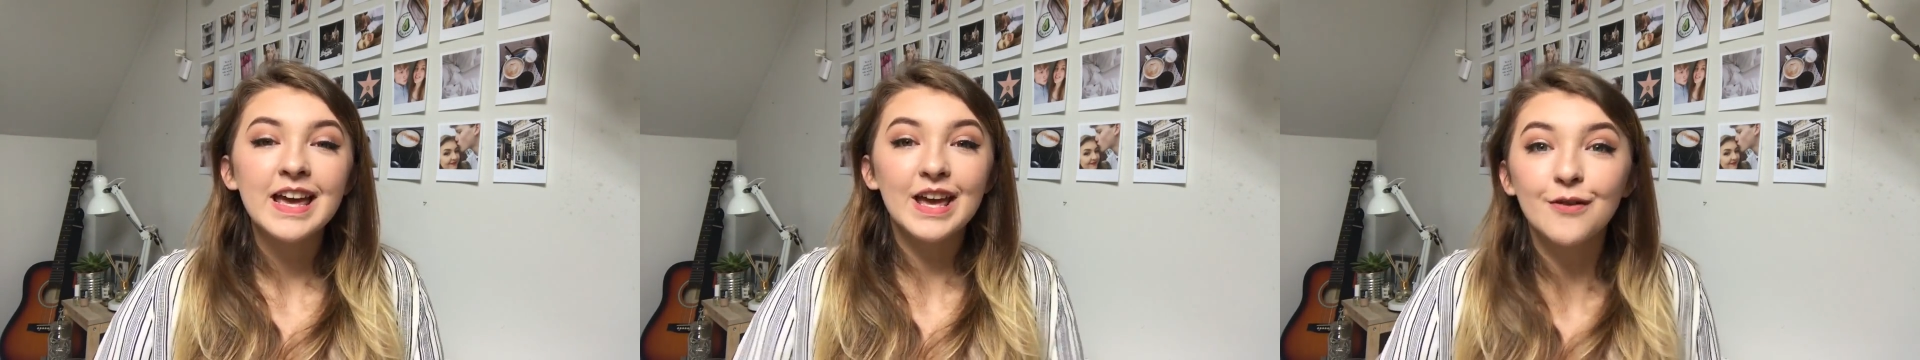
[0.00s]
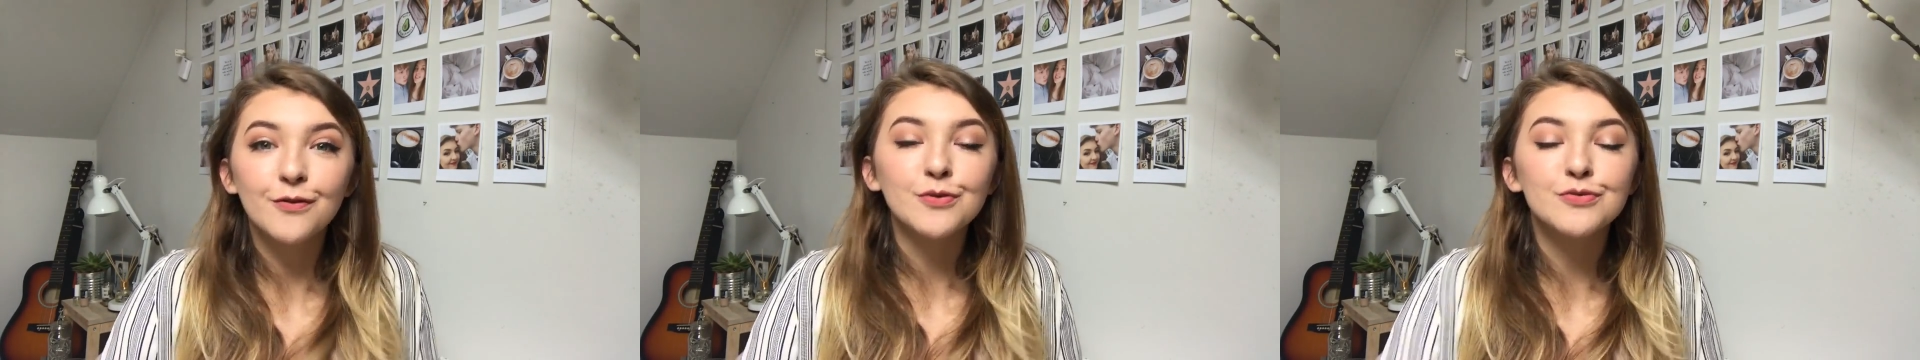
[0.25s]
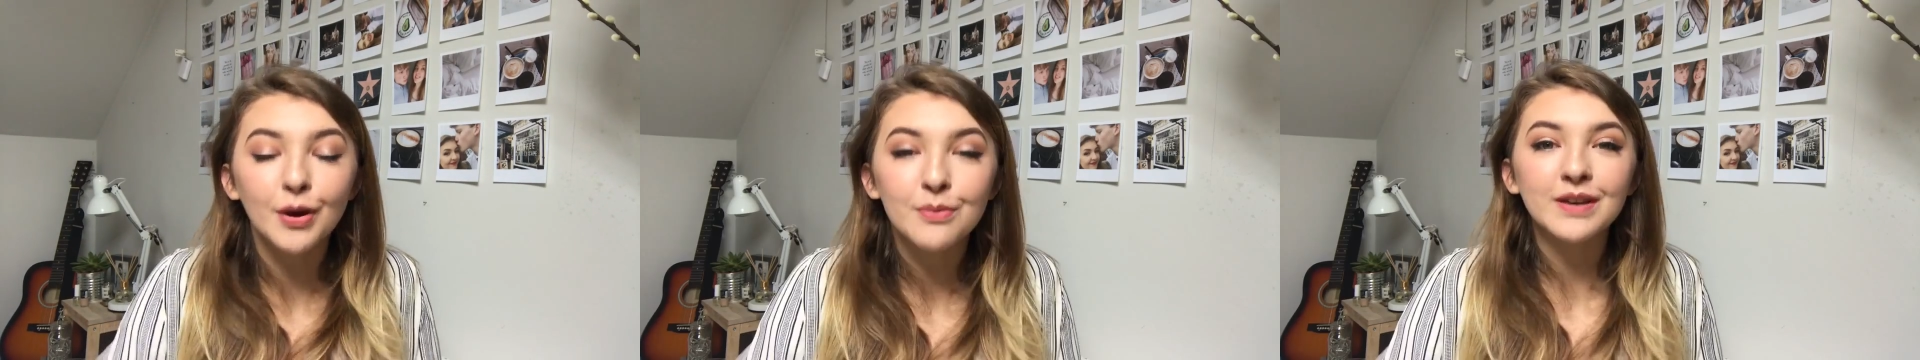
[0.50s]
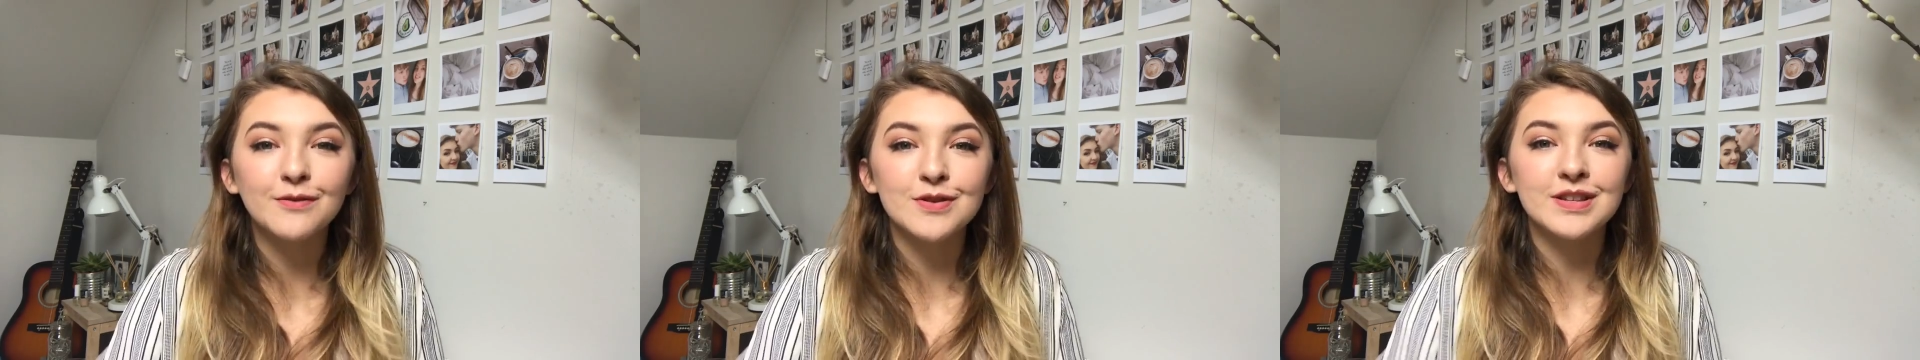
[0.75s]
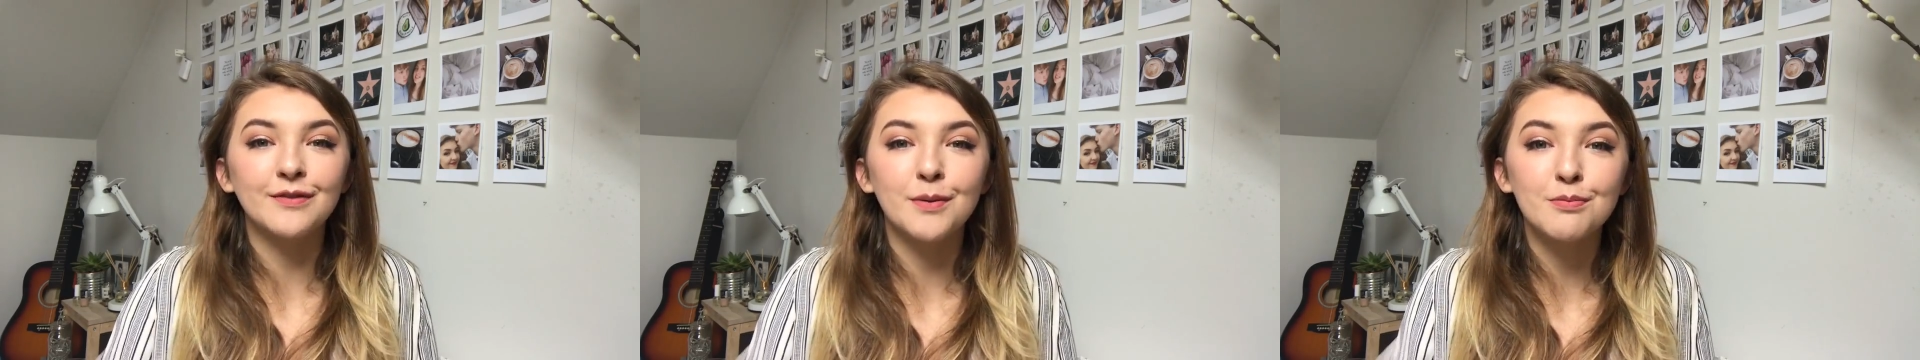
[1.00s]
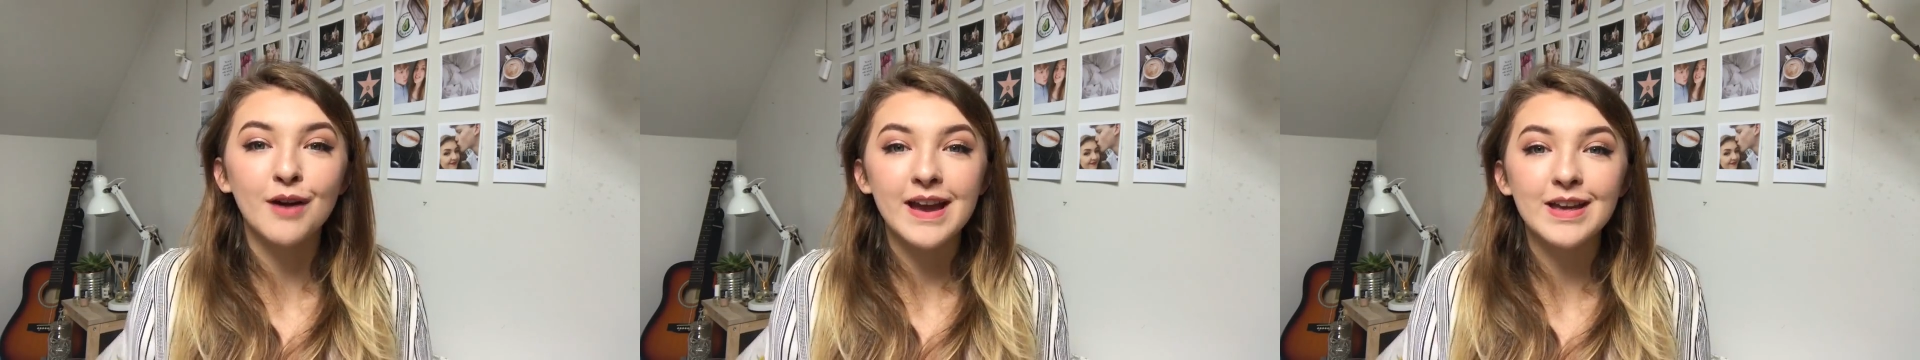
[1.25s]
If you don't give yourself a
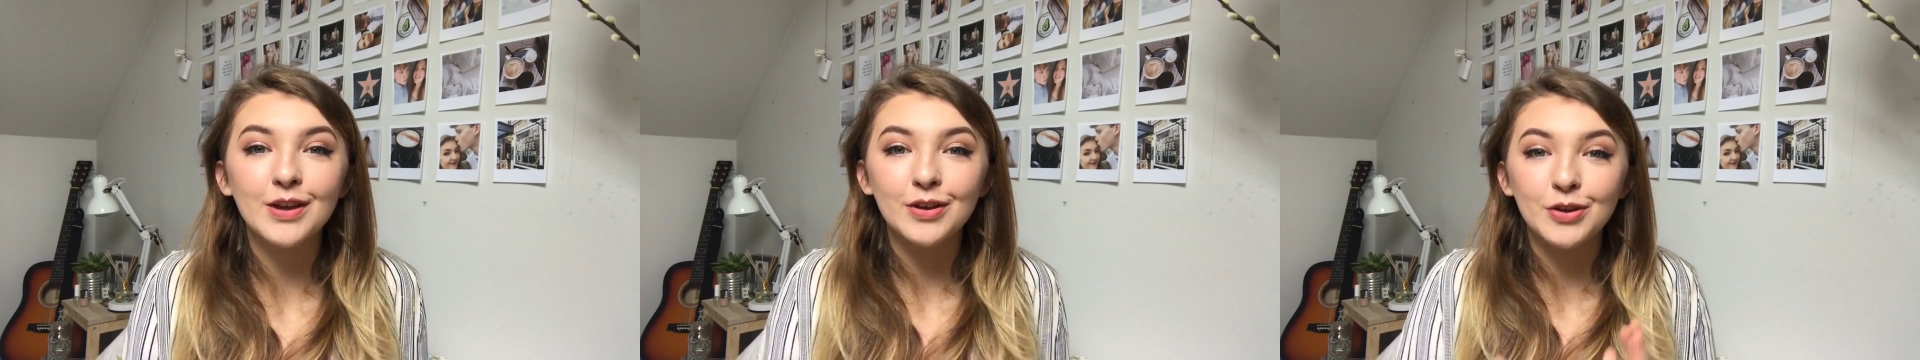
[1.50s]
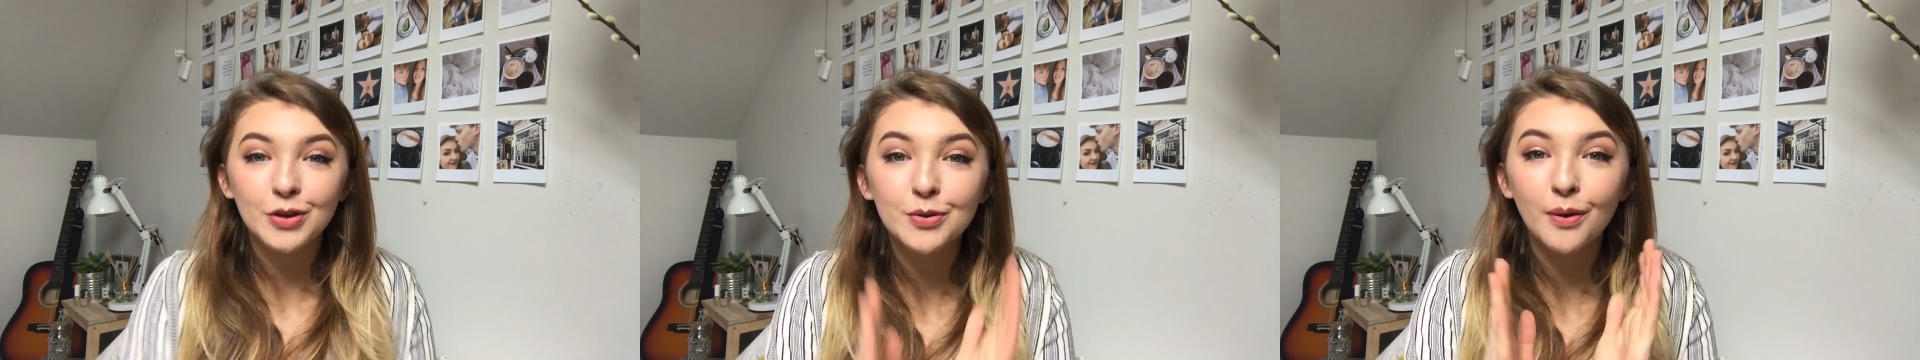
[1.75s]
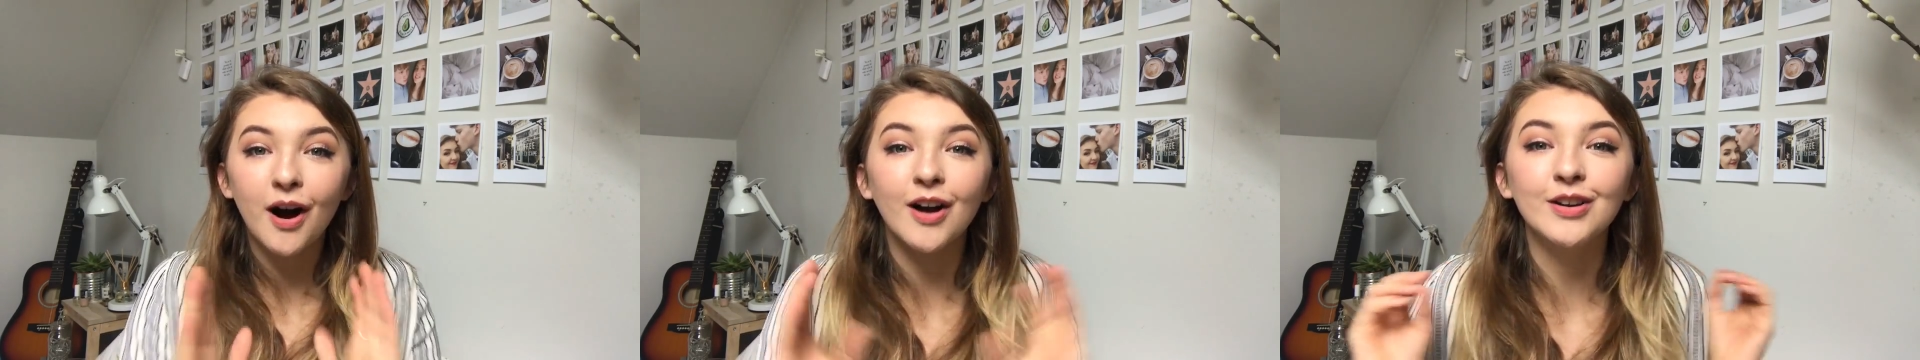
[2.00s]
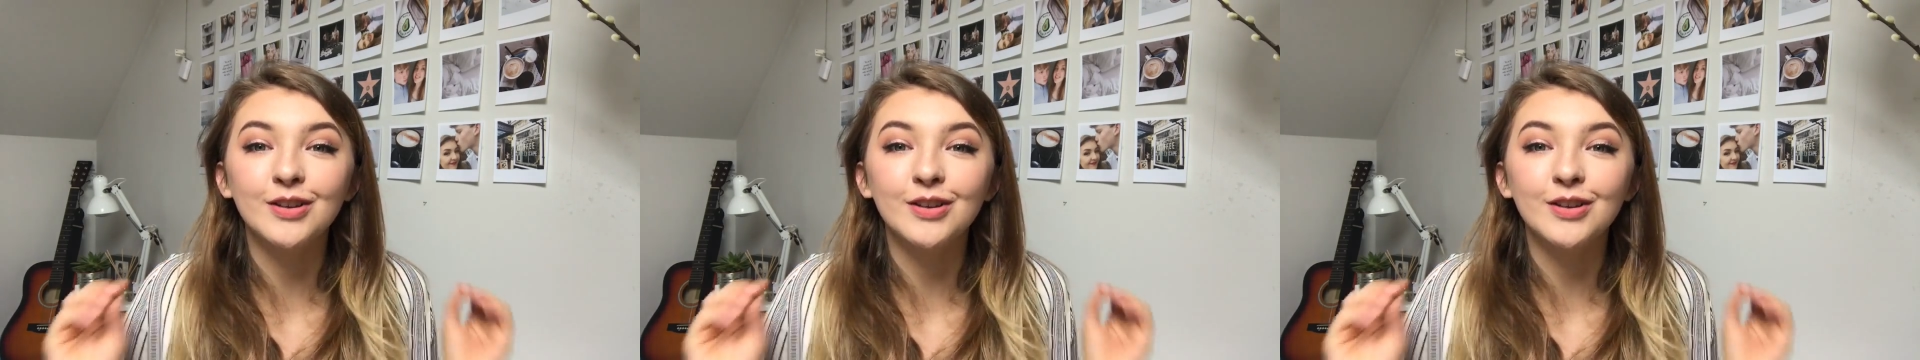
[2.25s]
break, you are